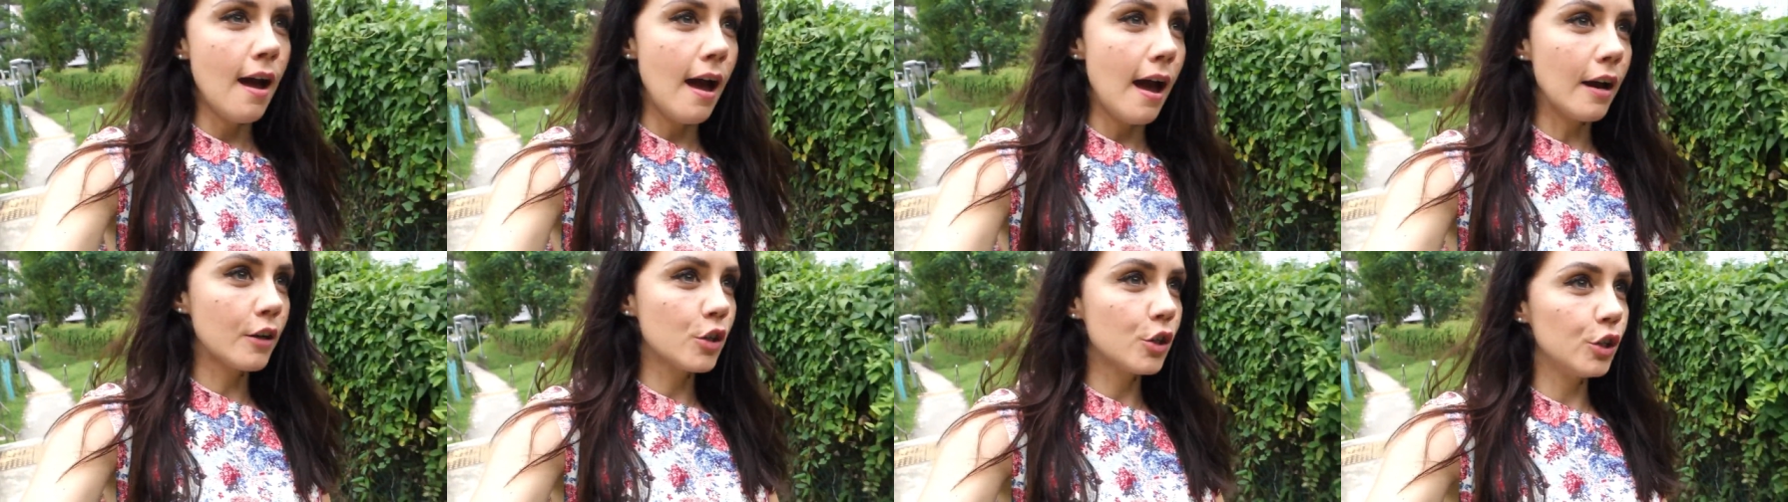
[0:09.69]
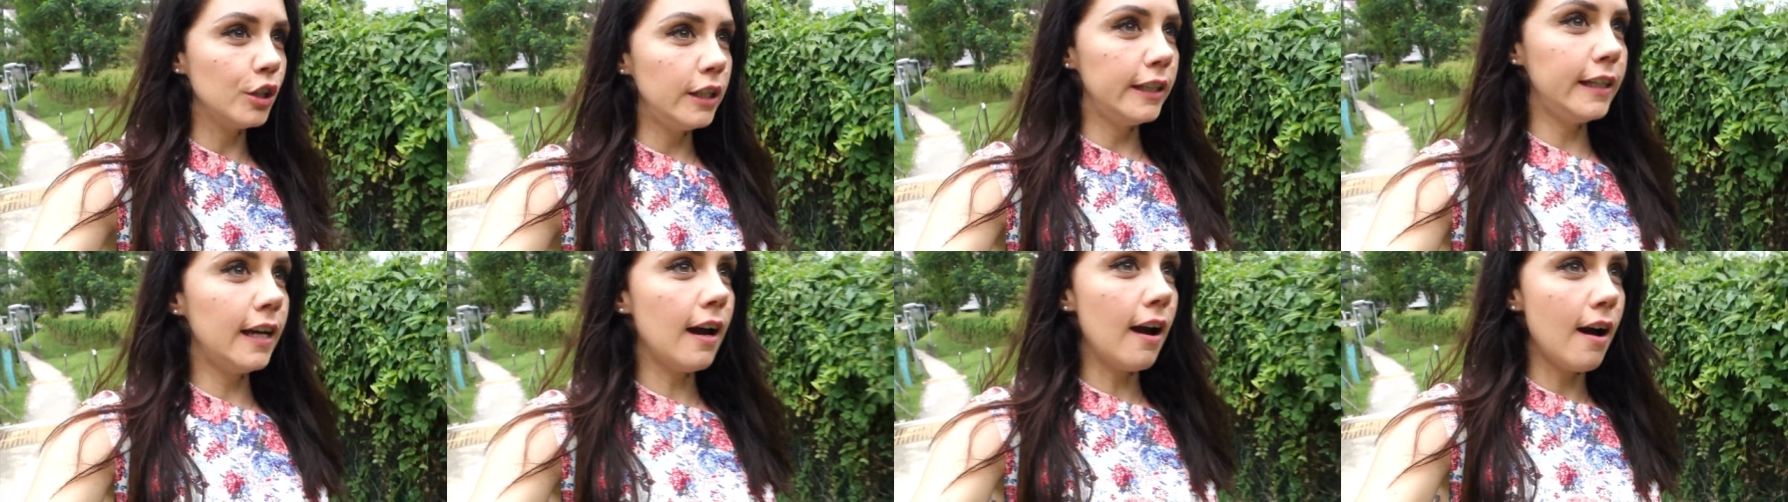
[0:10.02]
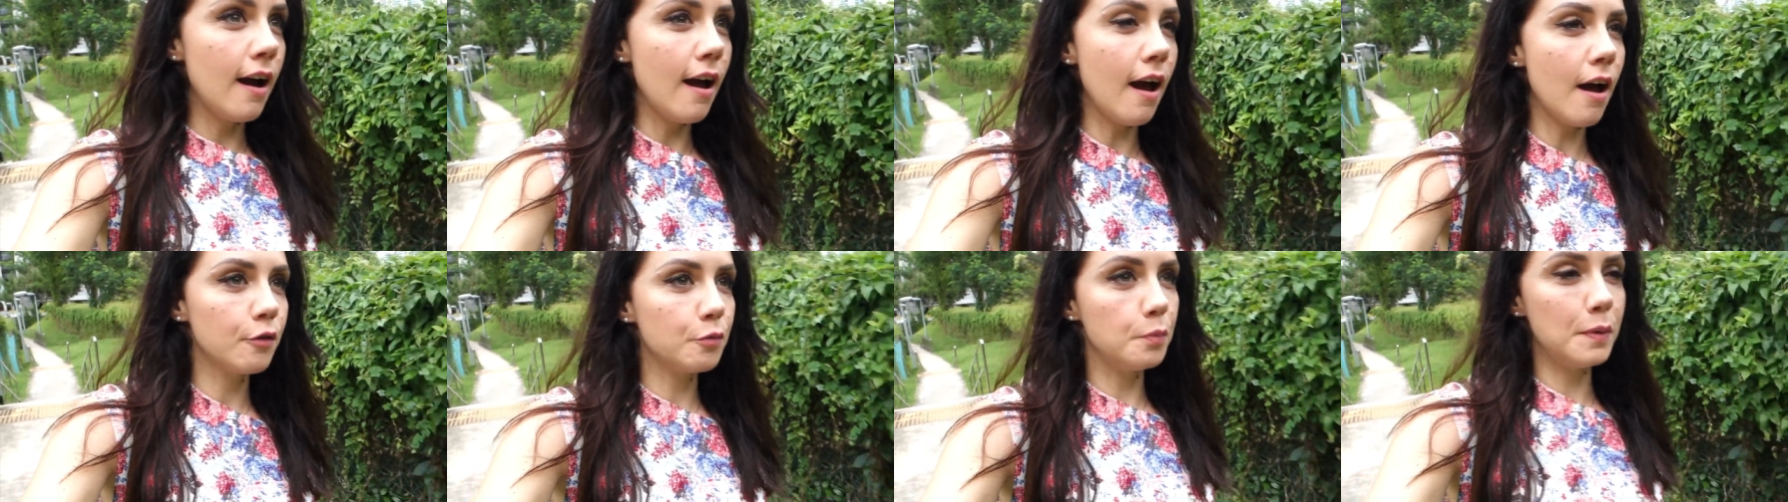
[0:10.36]
actually
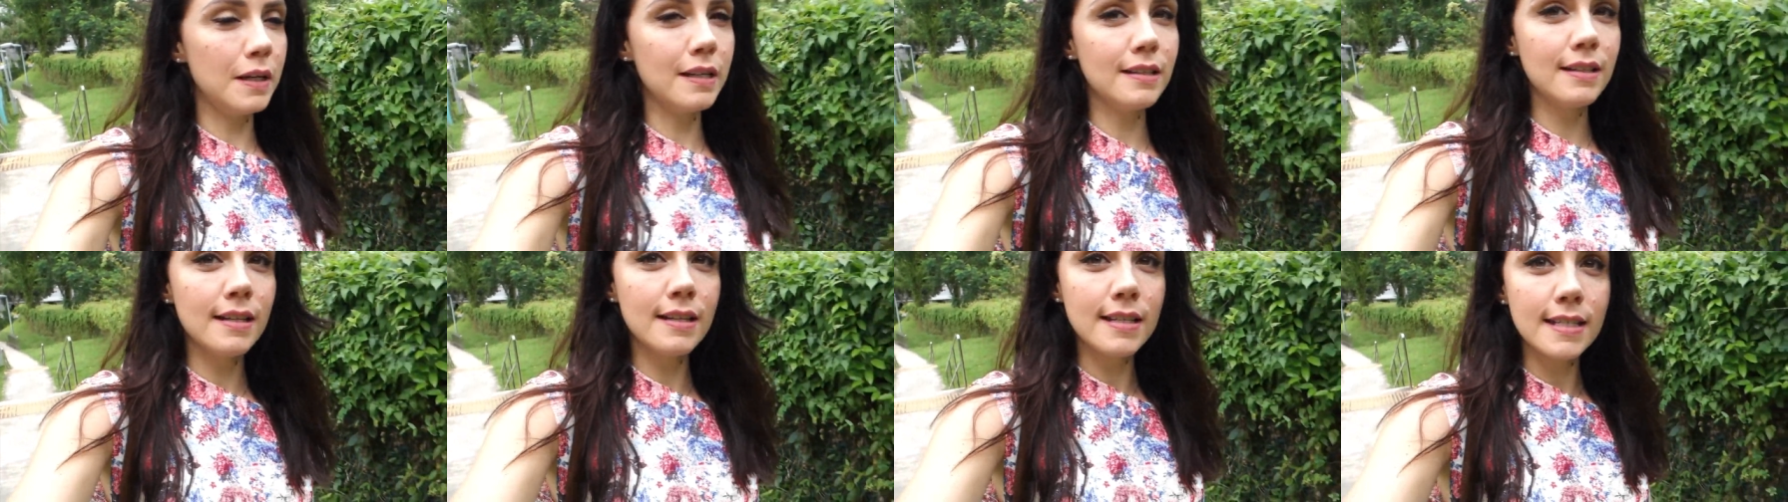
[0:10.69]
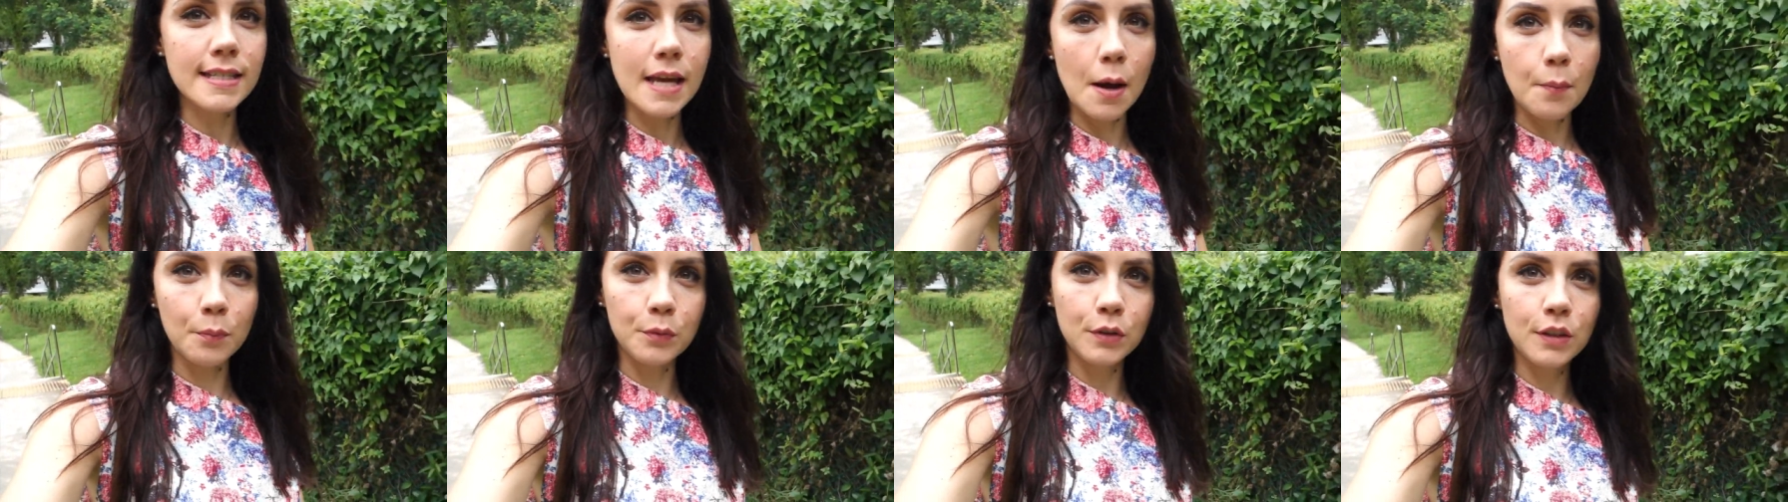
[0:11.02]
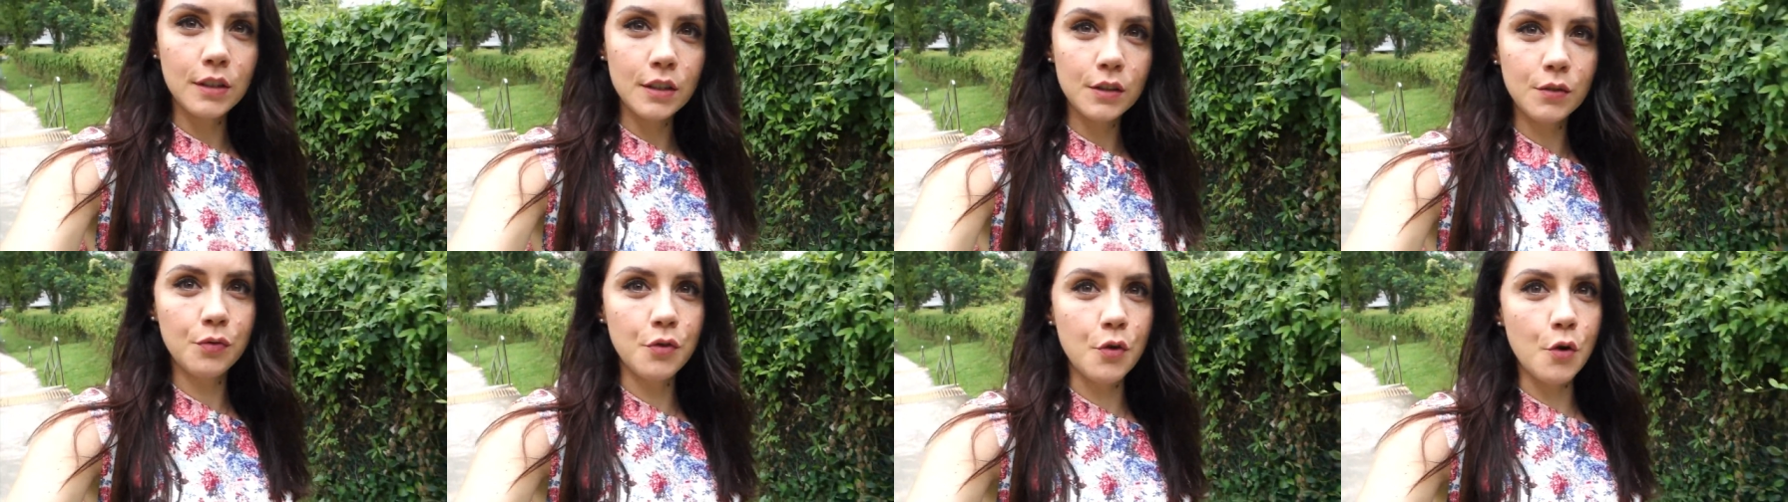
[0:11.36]
I have been
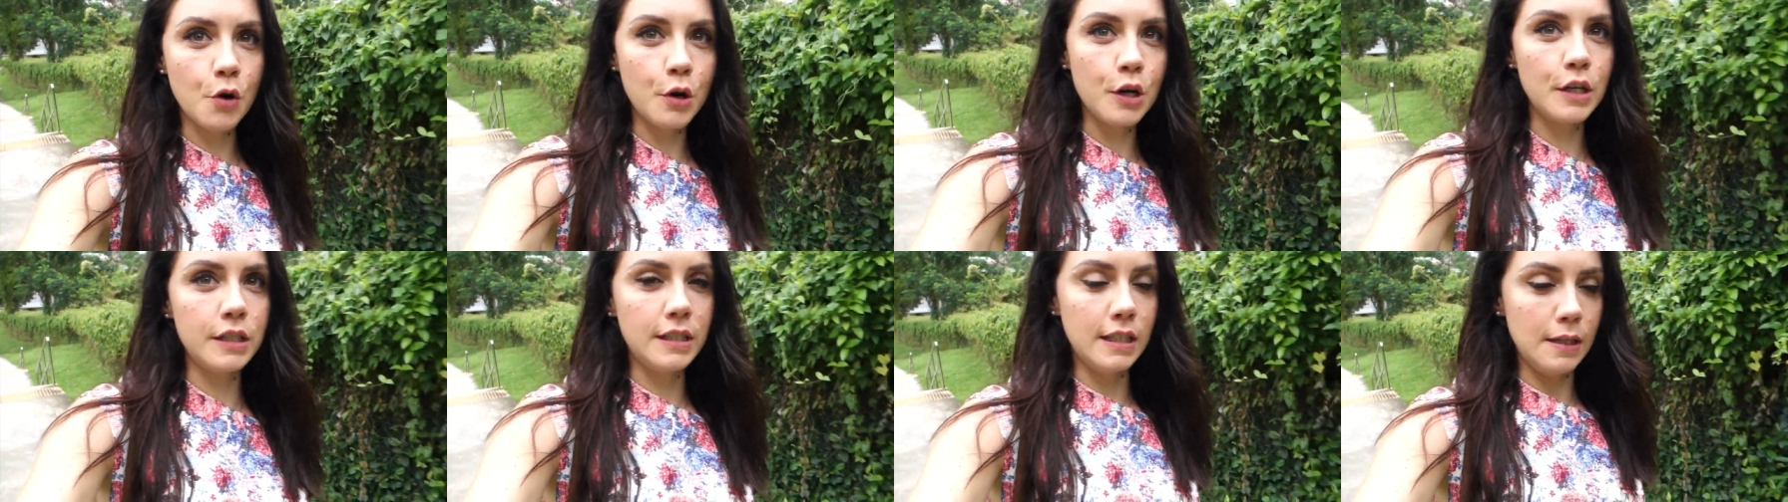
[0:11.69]
accepted for